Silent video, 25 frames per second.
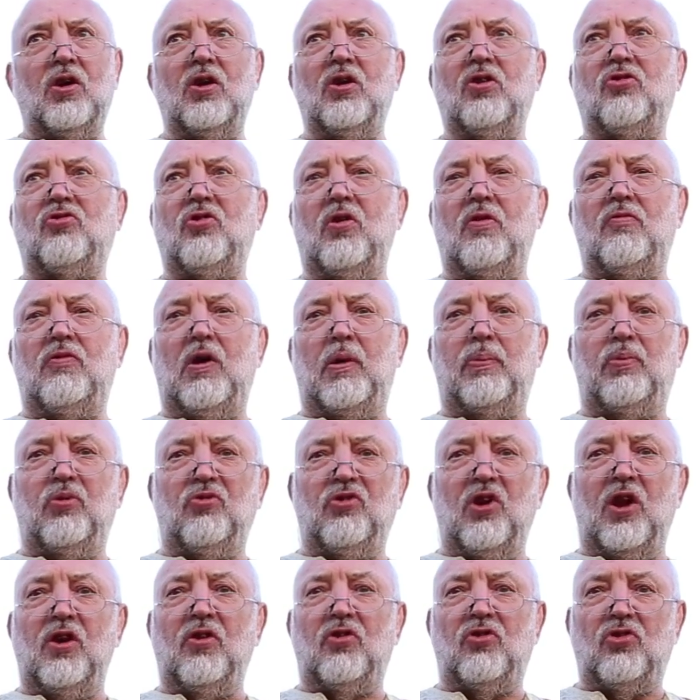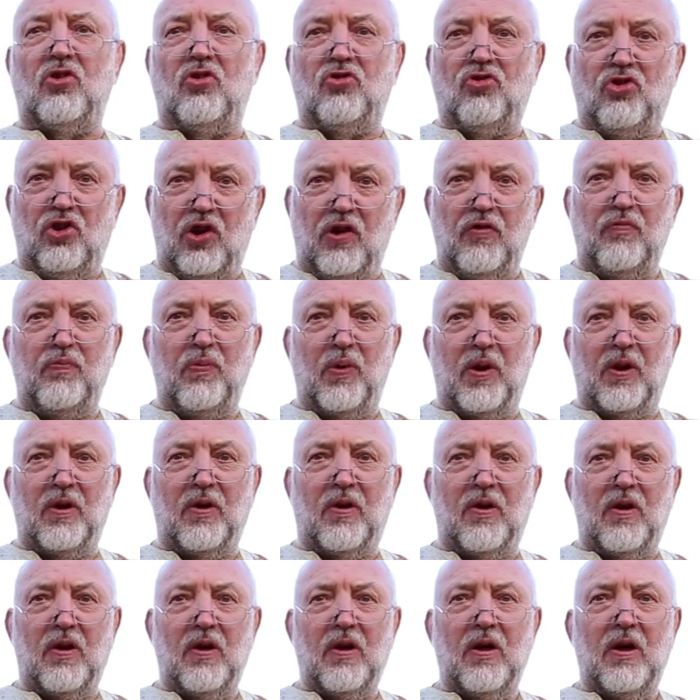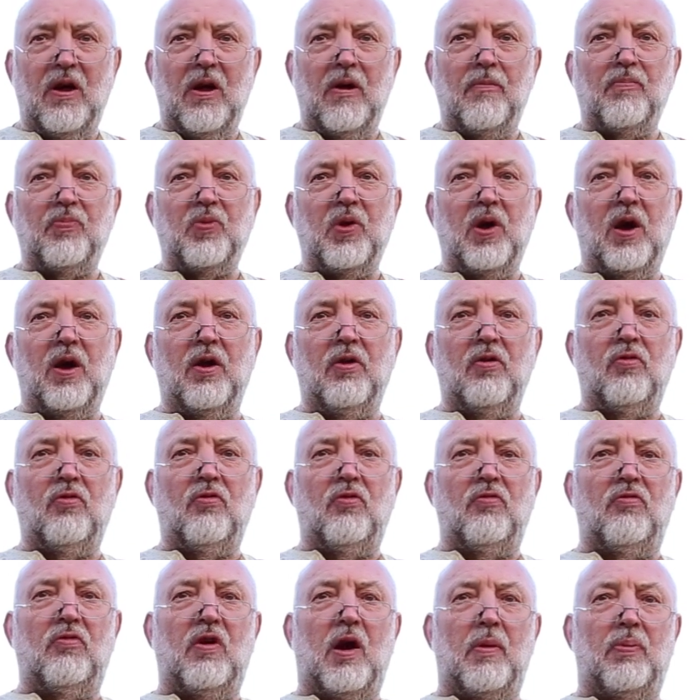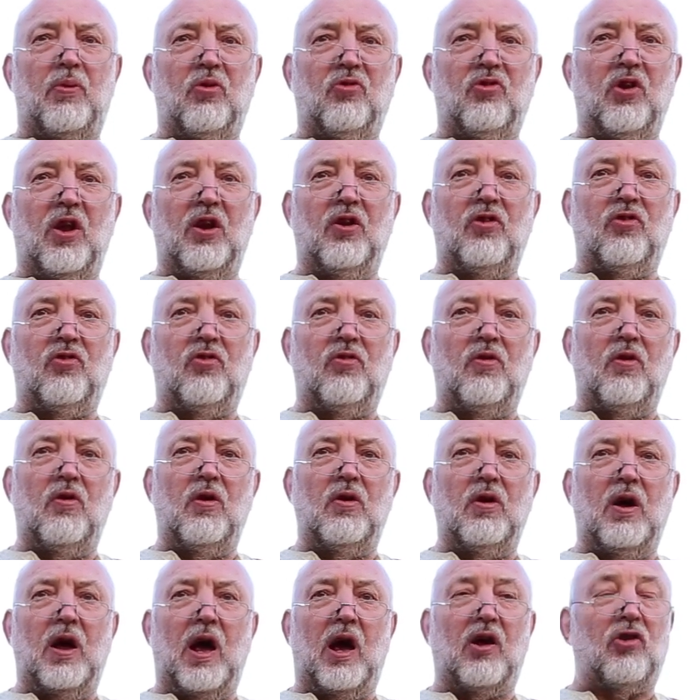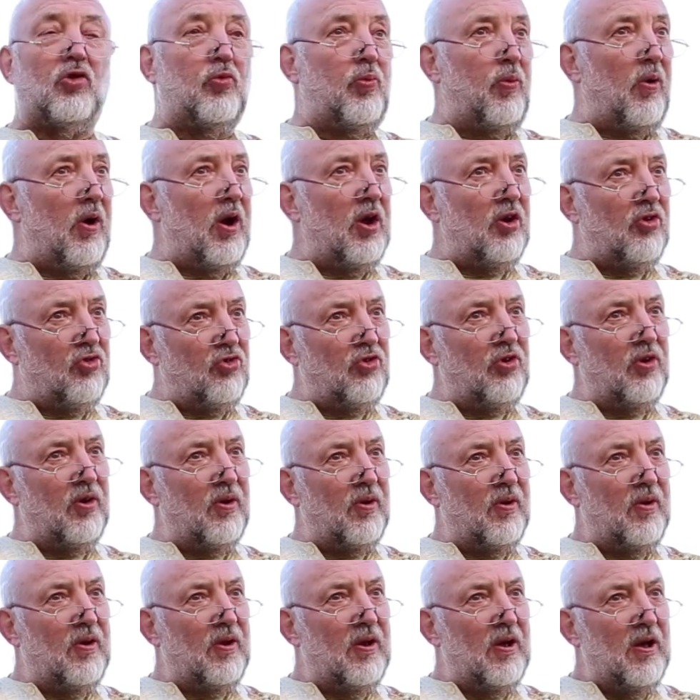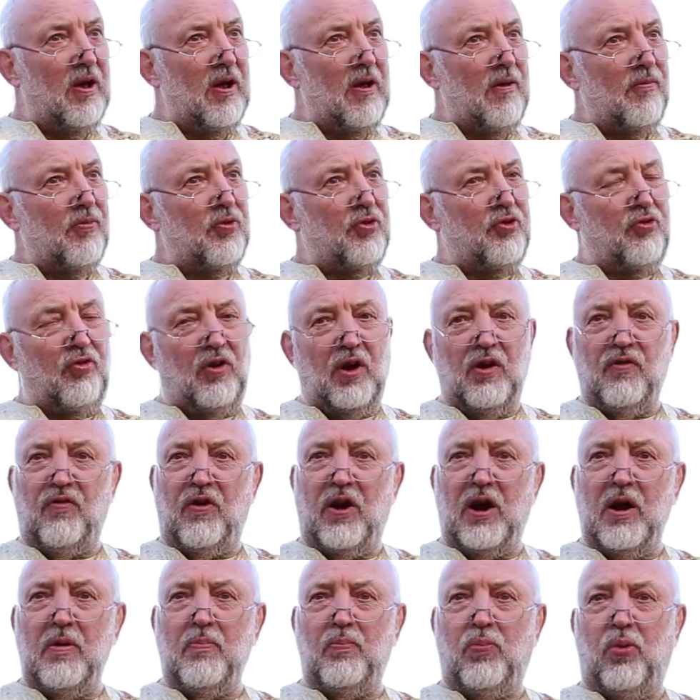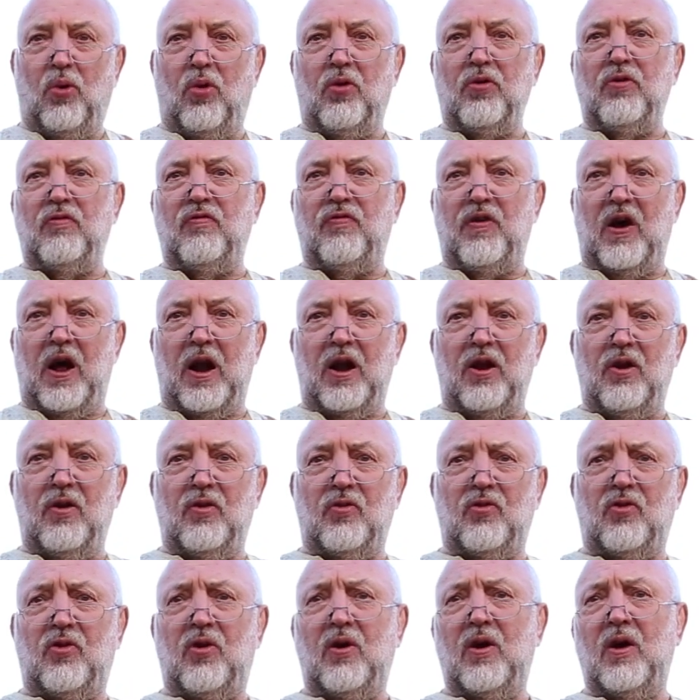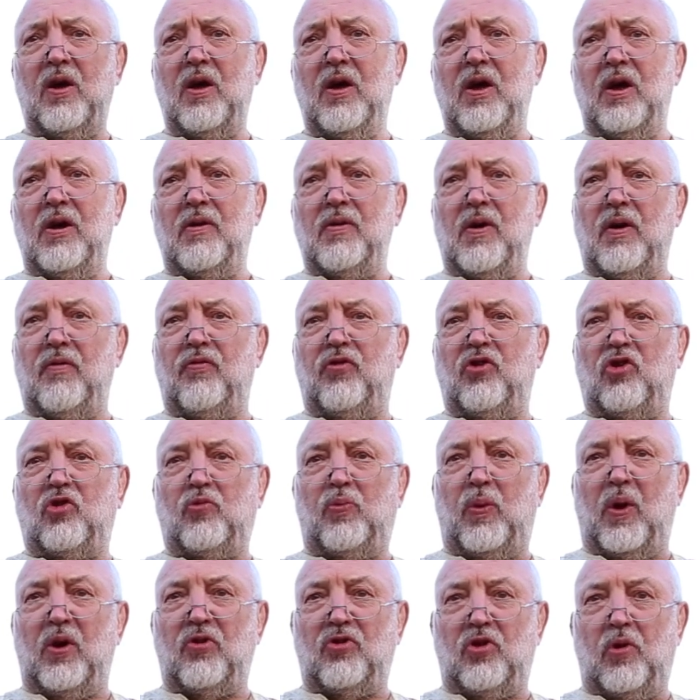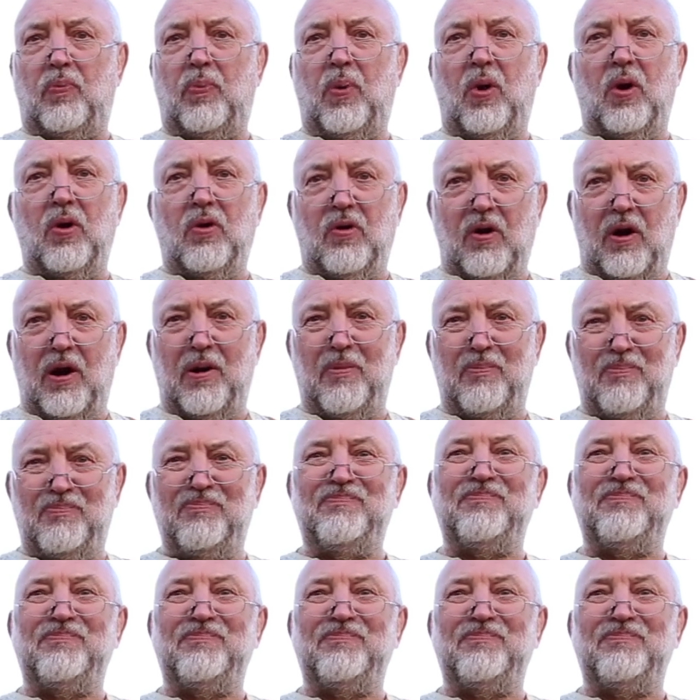it represents achievement, and represents aspiration. 3 very important values of the Shpresa program.